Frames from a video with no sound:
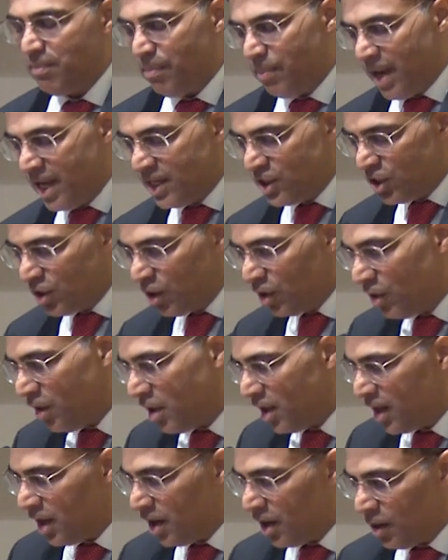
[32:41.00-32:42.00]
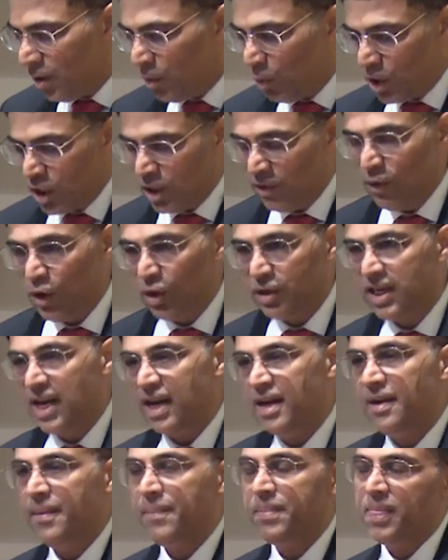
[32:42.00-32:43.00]
based on what you've looked
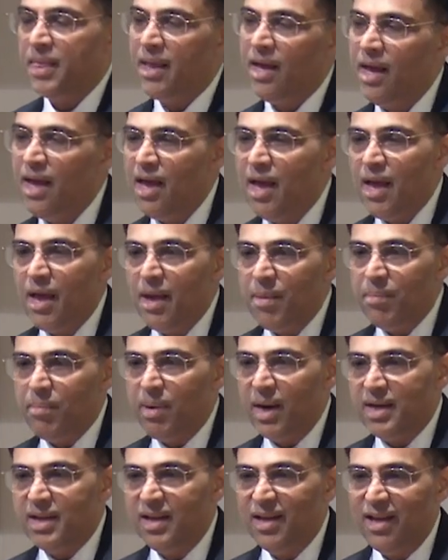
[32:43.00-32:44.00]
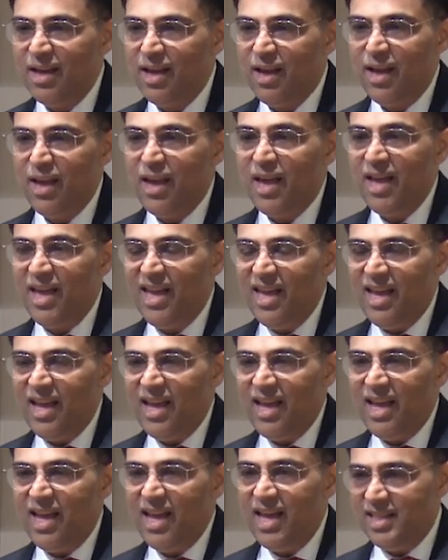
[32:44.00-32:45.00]
at. But
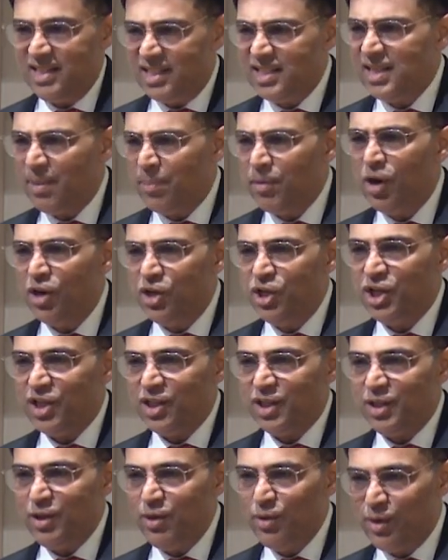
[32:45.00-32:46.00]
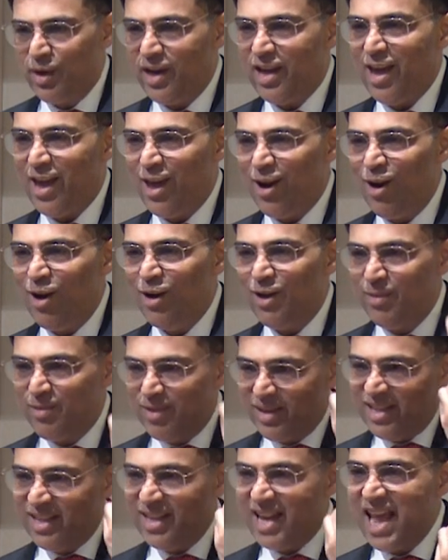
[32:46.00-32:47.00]
it's subconscious. You cannot
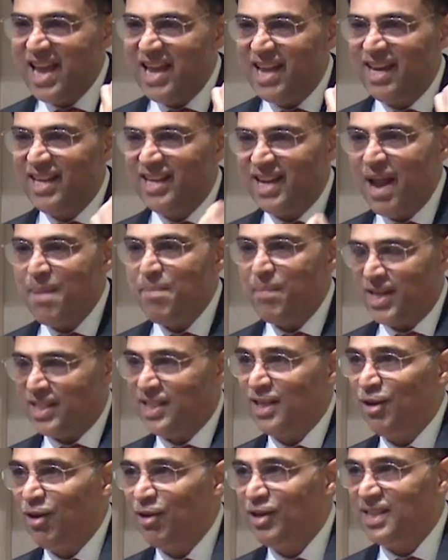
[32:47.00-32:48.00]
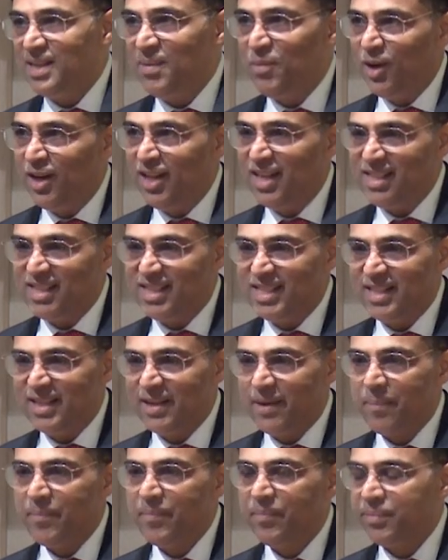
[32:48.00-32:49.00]
take it and pass it on to someone else.
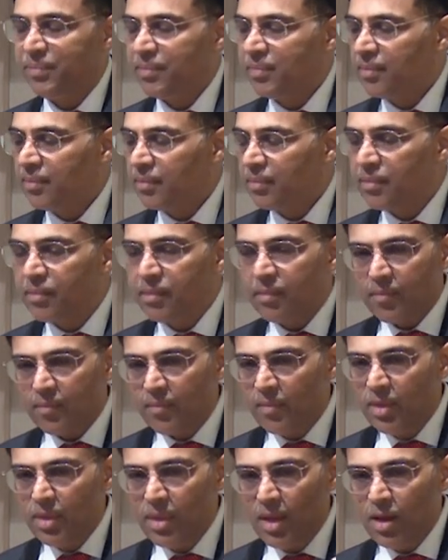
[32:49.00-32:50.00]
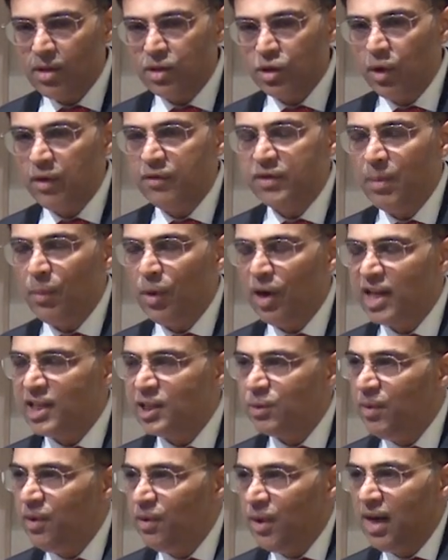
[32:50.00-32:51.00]
So if someone
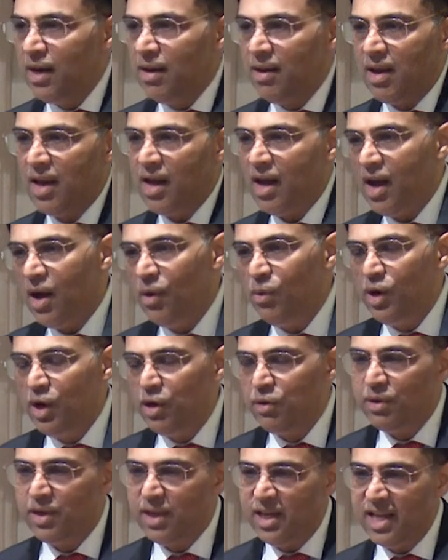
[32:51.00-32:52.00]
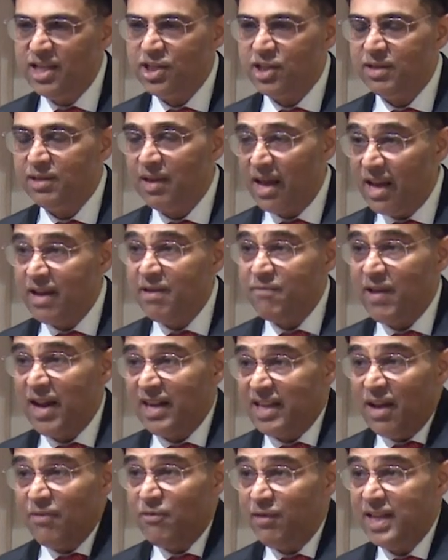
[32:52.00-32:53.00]
asks me, well, how will you teach this? In
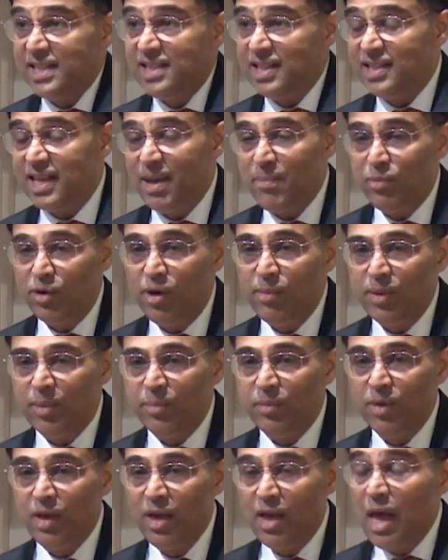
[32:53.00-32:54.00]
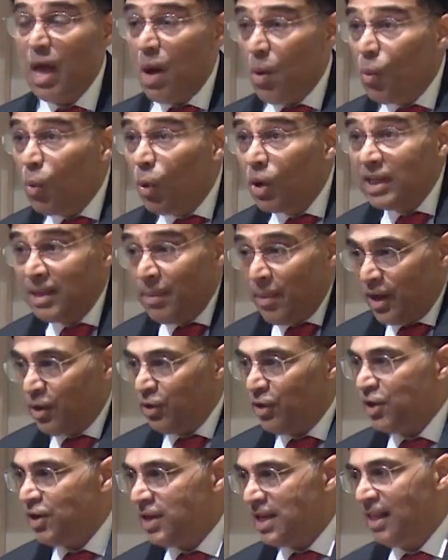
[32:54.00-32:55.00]
fact, I face the same problem. What am I
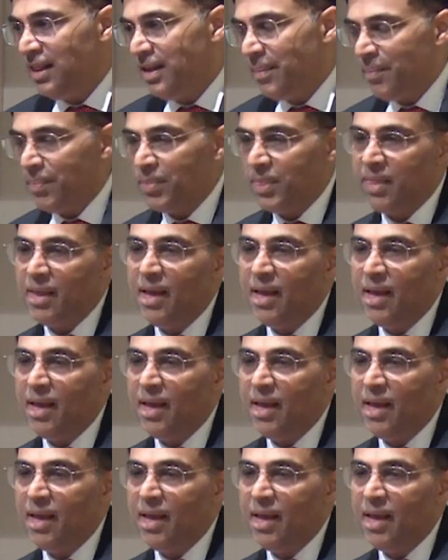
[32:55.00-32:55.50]
going to tell them?